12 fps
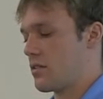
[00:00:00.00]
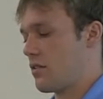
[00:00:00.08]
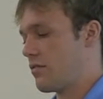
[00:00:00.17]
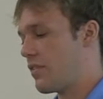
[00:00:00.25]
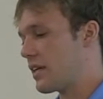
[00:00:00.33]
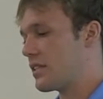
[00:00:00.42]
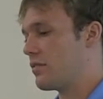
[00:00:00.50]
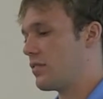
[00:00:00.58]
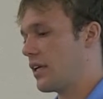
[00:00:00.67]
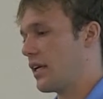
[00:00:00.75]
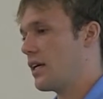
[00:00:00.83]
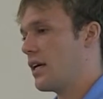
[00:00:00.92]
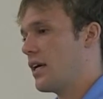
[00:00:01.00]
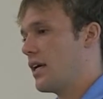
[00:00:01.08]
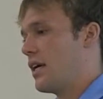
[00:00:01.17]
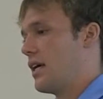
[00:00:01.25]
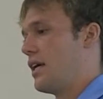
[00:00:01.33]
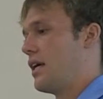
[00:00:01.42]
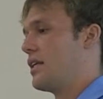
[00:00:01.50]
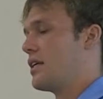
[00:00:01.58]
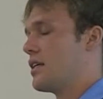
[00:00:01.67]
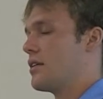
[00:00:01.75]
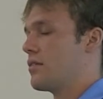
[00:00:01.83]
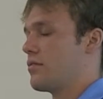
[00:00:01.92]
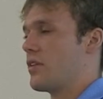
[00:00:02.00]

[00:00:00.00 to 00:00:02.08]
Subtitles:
So effectively, any